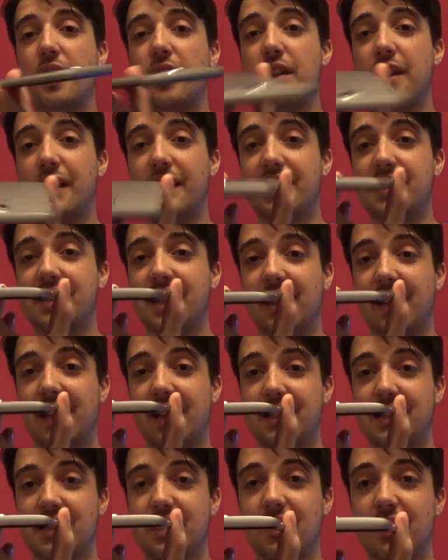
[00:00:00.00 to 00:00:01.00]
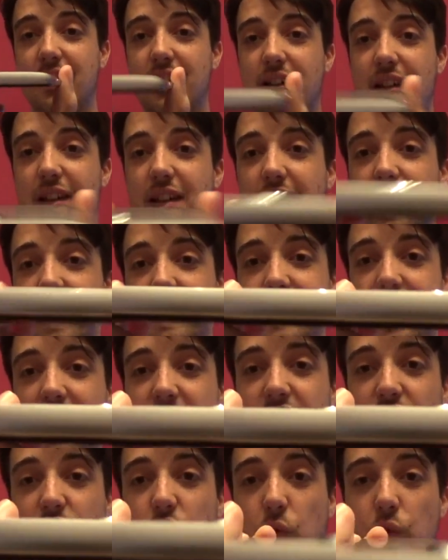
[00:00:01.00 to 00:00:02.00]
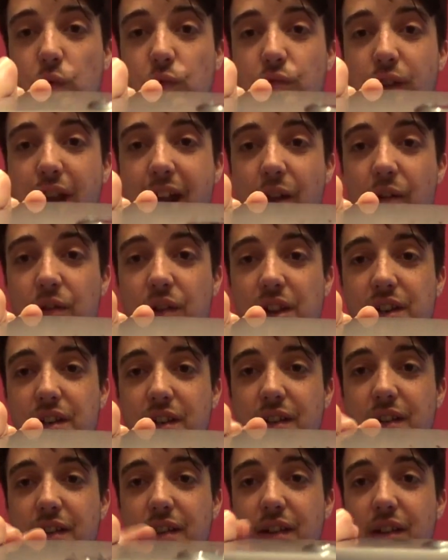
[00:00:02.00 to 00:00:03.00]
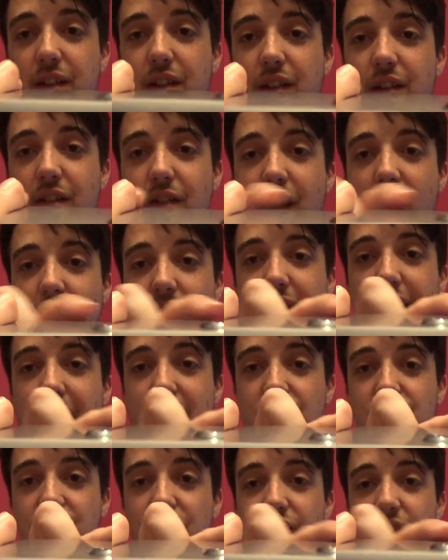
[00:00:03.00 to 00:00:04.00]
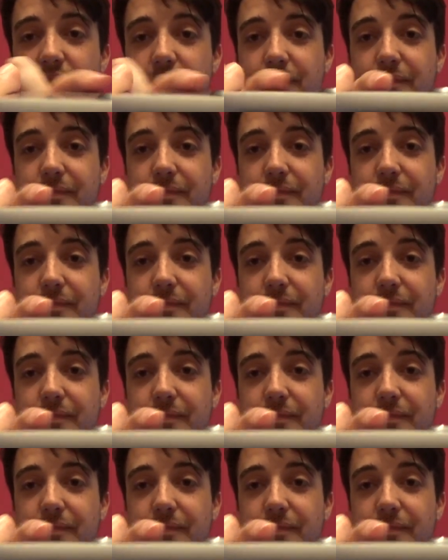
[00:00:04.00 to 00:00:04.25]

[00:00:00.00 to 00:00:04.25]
You can see that it's actually sort of rounded around the edges.